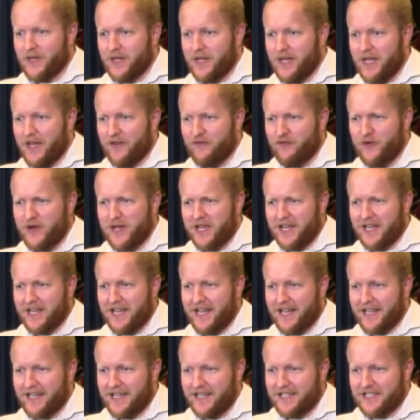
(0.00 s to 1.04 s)
If we can
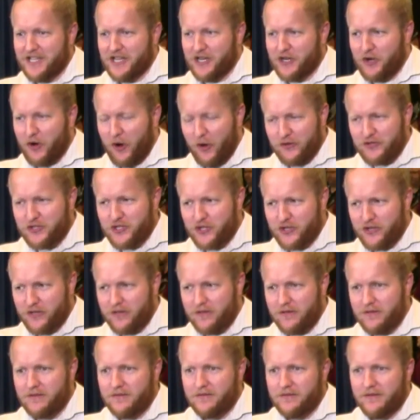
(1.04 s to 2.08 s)
is it a culture?
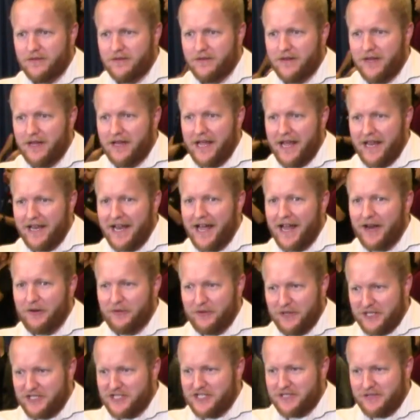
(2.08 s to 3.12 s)
Not
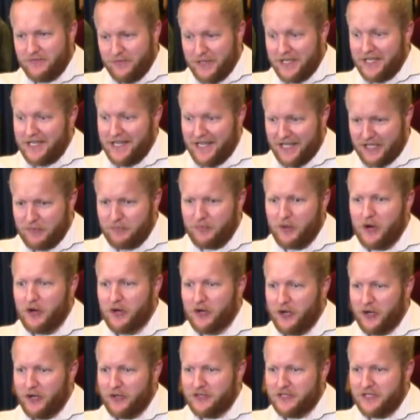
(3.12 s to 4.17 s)
only just we need to get the
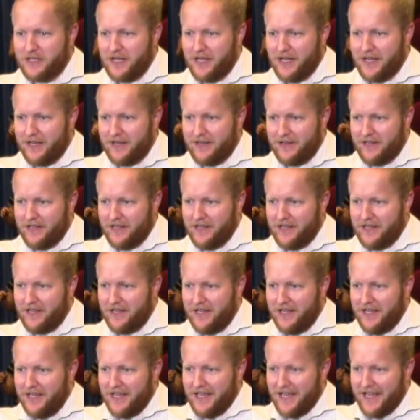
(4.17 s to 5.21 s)
protocols and the
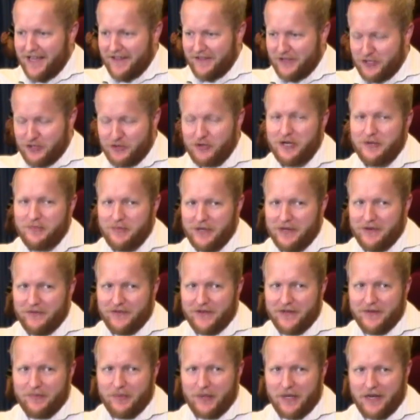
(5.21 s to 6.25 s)
treatment
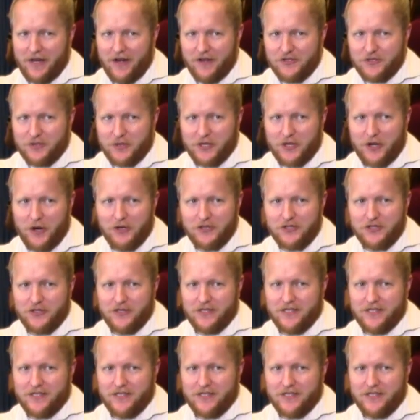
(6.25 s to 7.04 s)
of it, but also a culture to